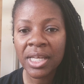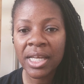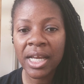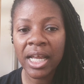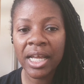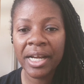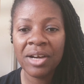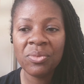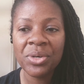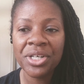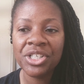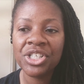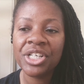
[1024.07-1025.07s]
and I want
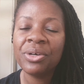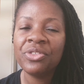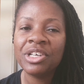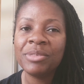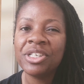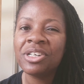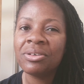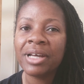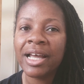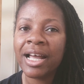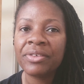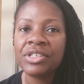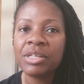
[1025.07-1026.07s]
to show them you don't
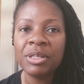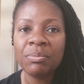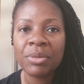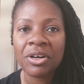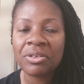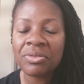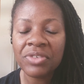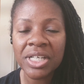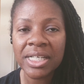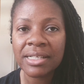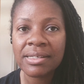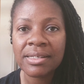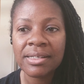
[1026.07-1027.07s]
have to be
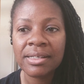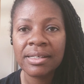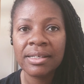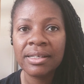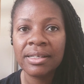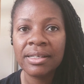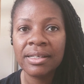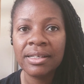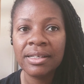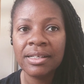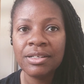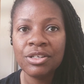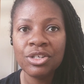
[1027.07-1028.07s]
perfect.
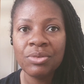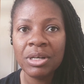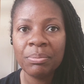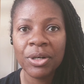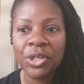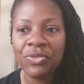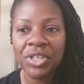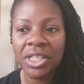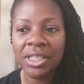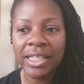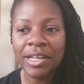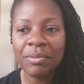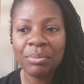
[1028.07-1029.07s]
Do it
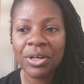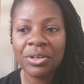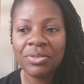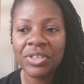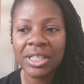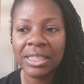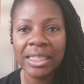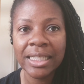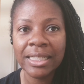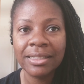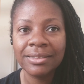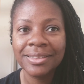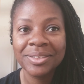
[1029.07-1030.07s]
perfectly imperfectly,
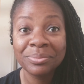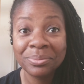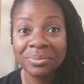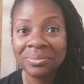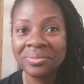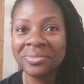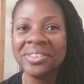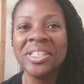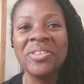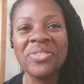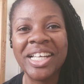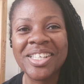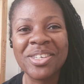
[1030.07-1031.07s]
if
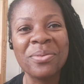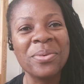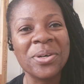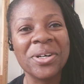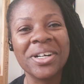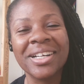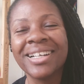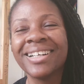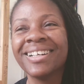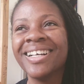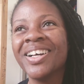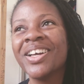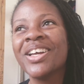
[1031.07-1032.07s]
that's a word.
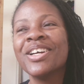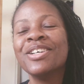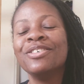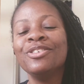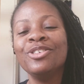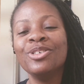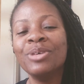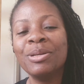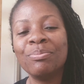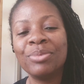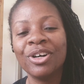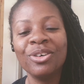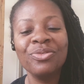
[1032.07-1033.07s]
Do it
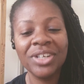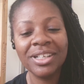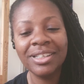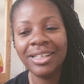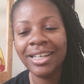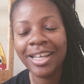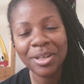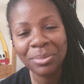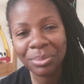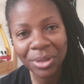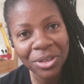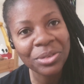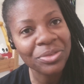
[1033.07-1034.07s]
perfectly
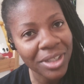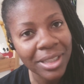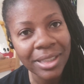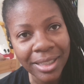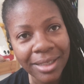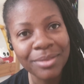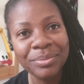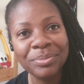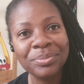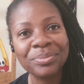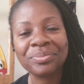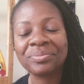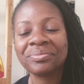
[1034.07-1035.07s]
imperfectly.
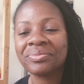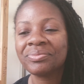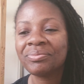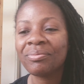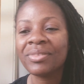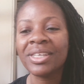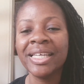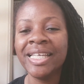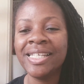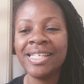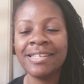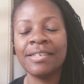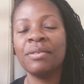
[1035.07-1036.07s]
It
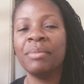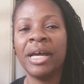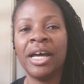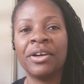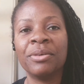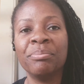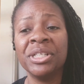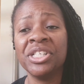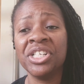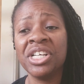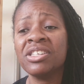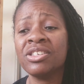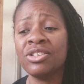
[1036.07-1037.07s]
doesn't matter, but
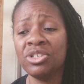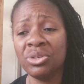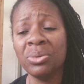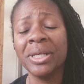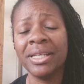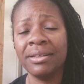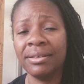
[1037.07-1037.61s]
just do it.